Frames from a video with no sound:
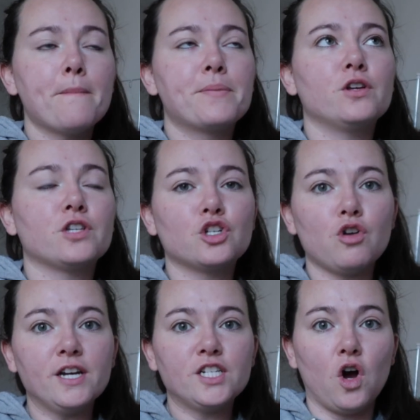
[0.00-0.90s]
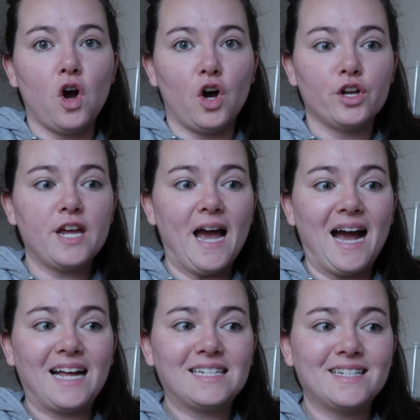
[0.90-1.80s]
because I tried it on
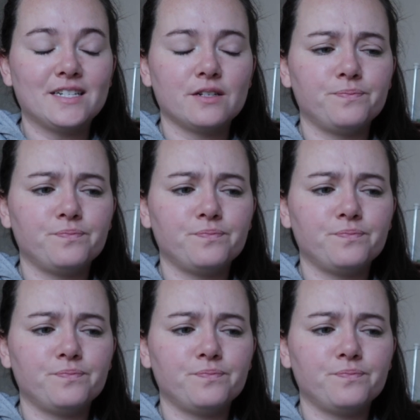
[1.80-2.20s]
and